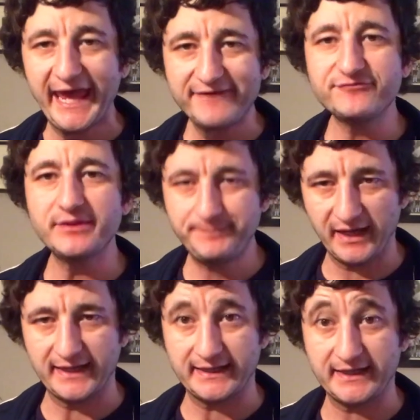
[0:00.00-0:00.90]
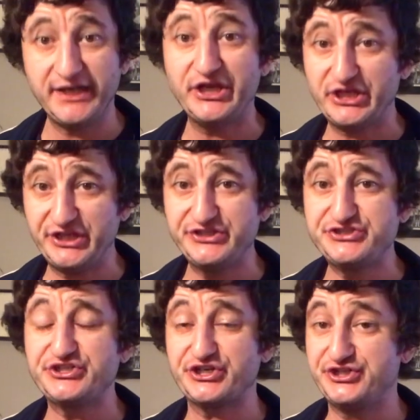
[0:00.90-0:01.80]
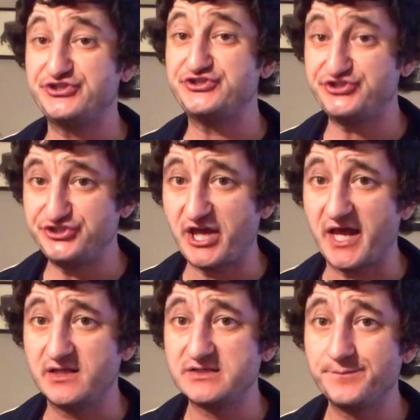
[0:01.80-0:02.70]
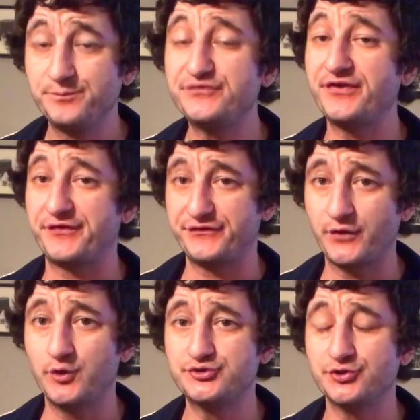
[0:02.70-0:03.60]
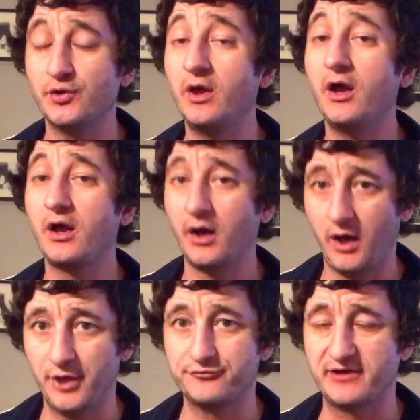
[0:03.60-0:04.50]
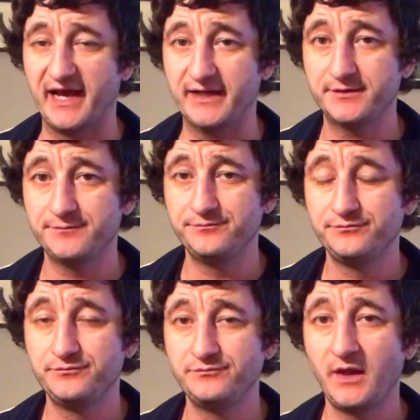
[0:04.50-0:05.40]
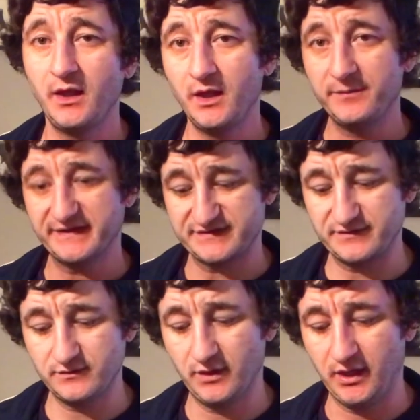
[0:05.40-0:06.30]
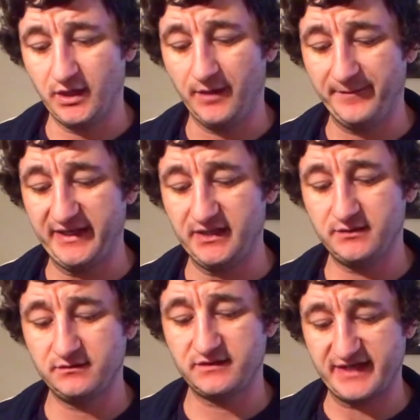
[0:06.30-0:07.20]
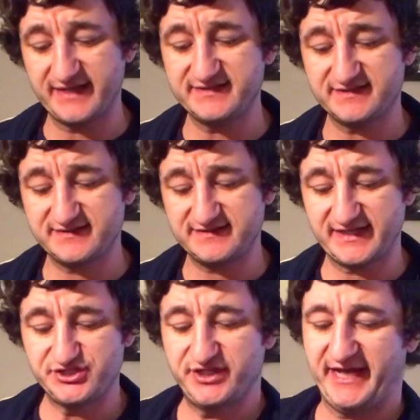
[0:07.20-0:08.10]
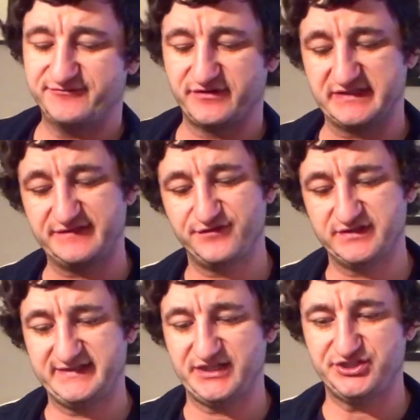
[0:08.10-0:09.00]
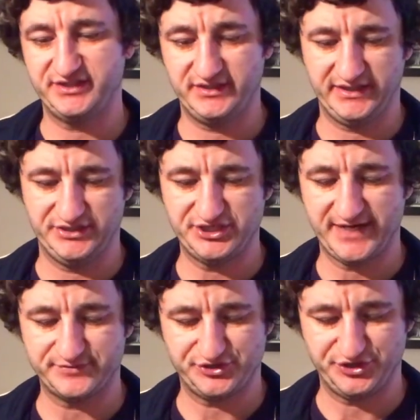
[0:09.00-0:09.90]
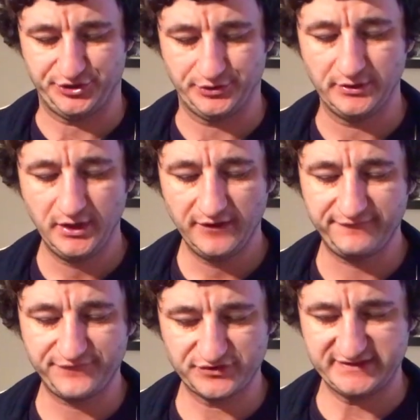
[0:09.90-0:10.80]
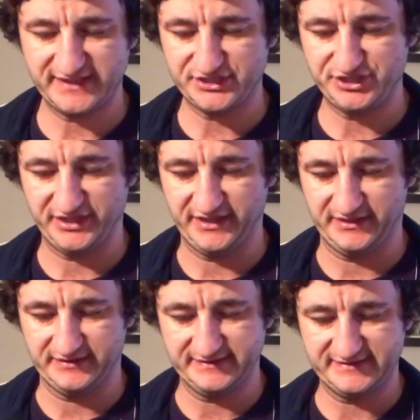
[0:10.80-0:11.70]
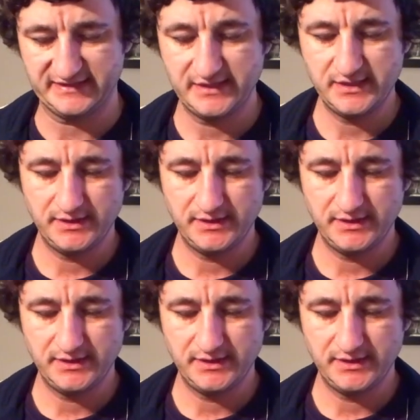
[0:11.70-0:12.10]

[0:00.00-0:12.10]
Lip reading: everybody needs to consent to the social contract. Because the next section after this first section in chapter 2, the first section is